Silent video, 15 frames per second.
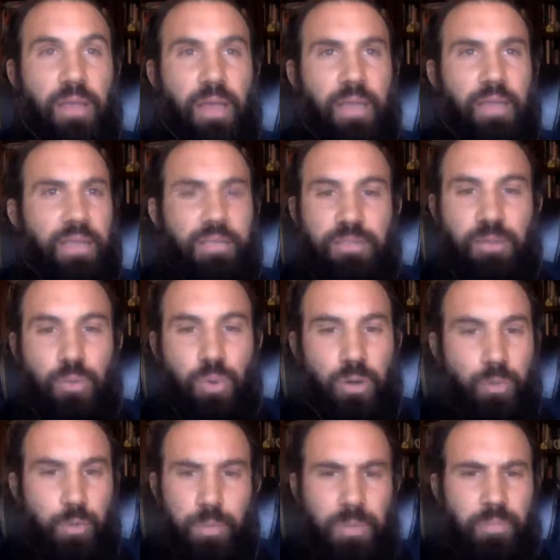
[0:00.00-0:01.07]
I guess the
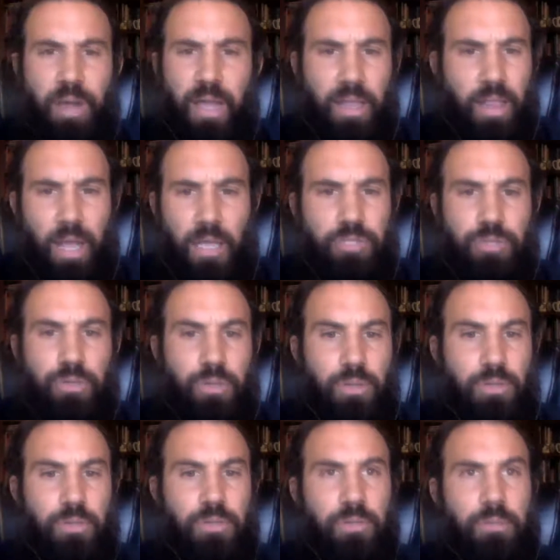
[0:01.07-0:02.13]
word would be biological.